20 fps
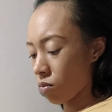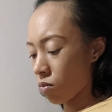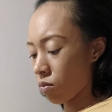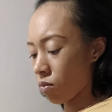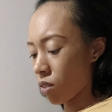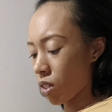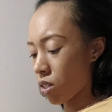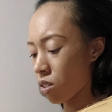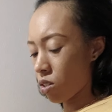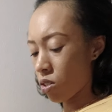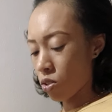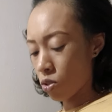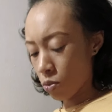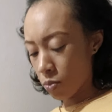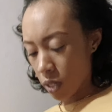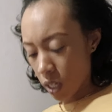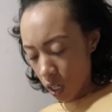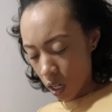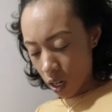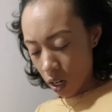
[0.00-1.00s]
That's too
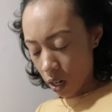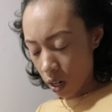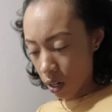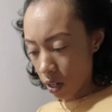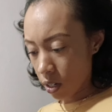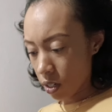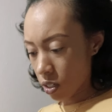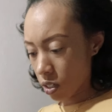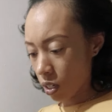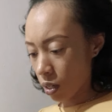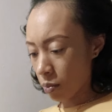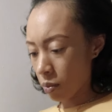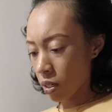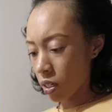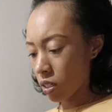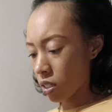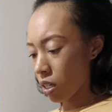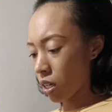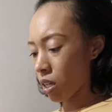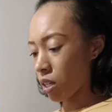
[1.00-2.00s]
many cards. I'm going
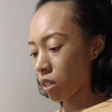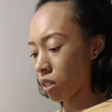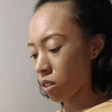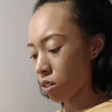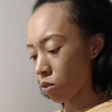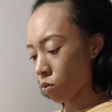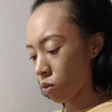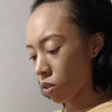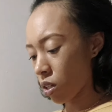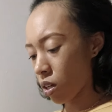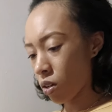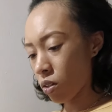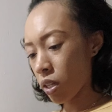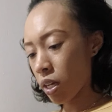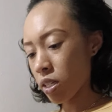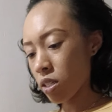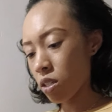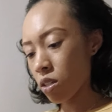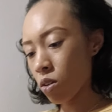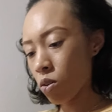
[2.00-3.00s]
to take this one, though.
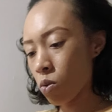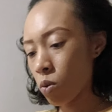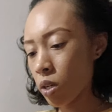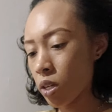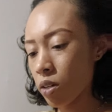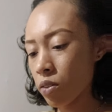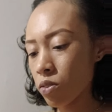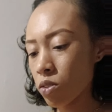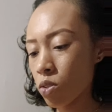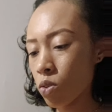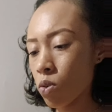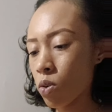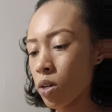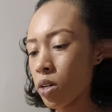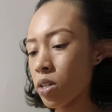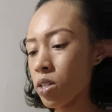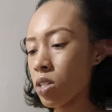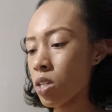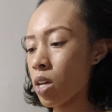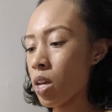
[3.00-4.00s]
That's the Queen of
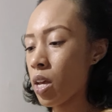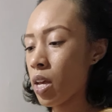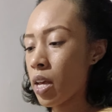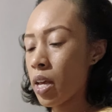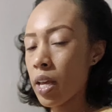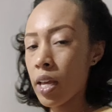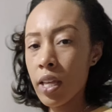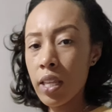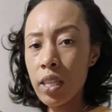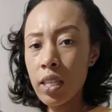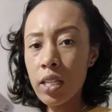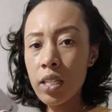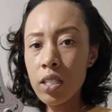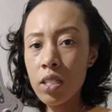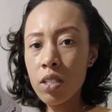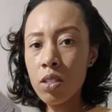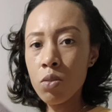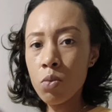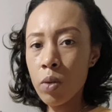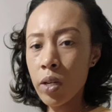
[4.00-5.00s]
Swords. And
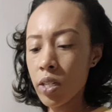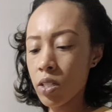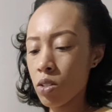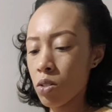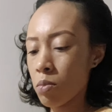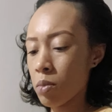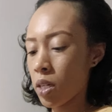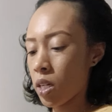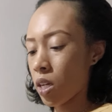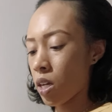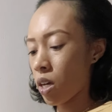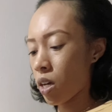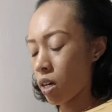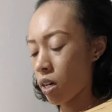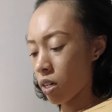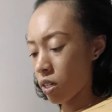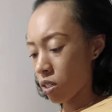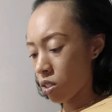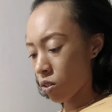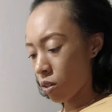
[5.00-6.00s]
this is way too many
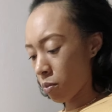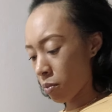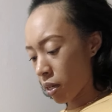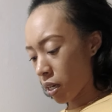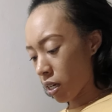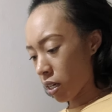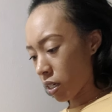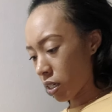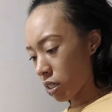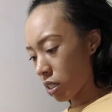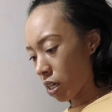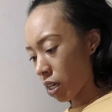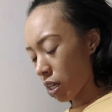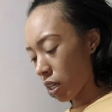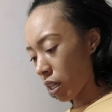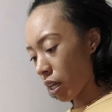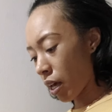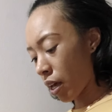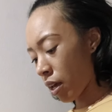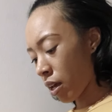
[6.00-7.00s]
cards. So I'm not going to take
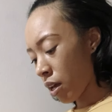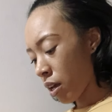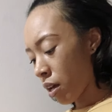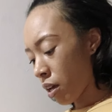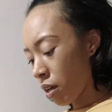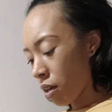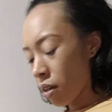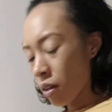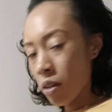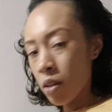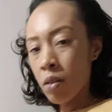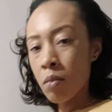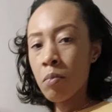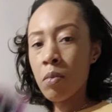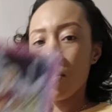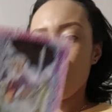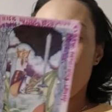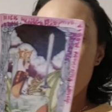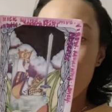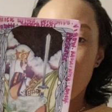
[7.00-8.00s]
that.
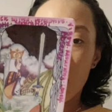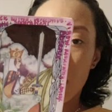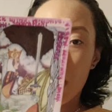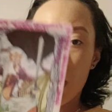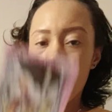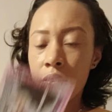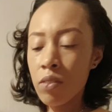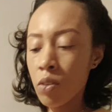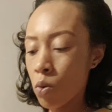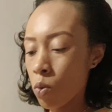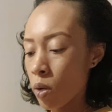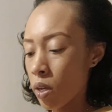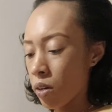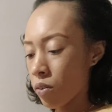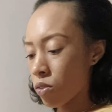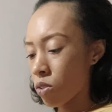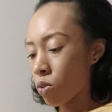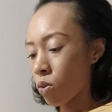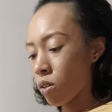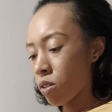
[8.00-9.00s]
But we did have the Queen of
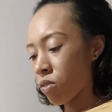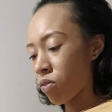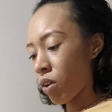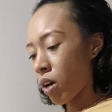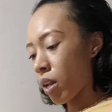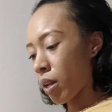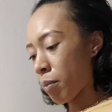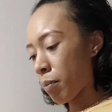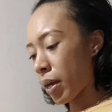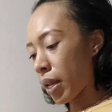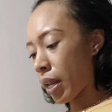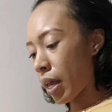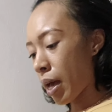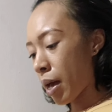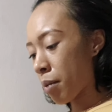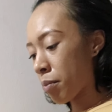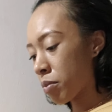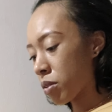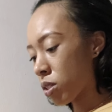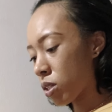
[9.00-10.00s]
Swords fall in my
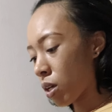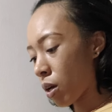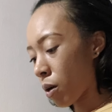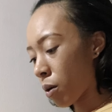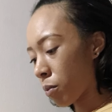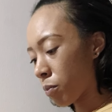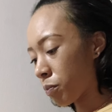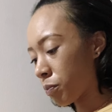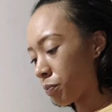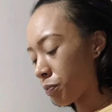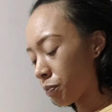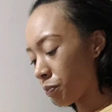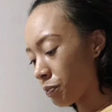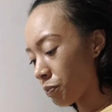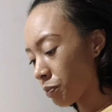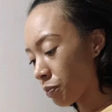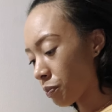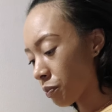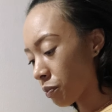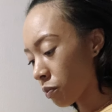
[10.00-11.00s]
lap. So,
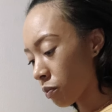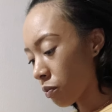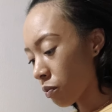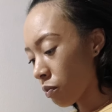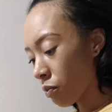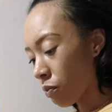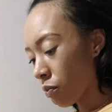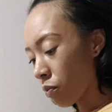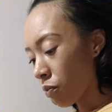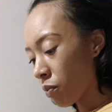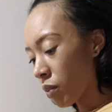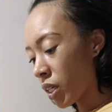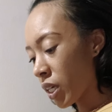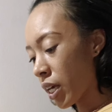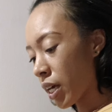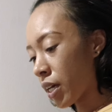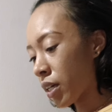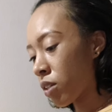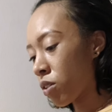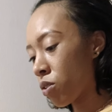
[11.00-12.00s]

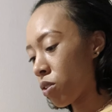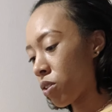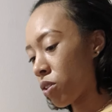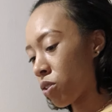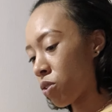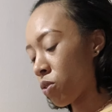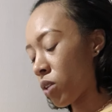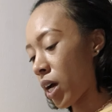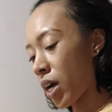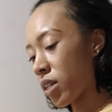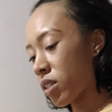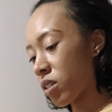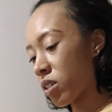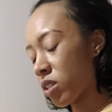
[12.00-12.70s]
yeah, you guys are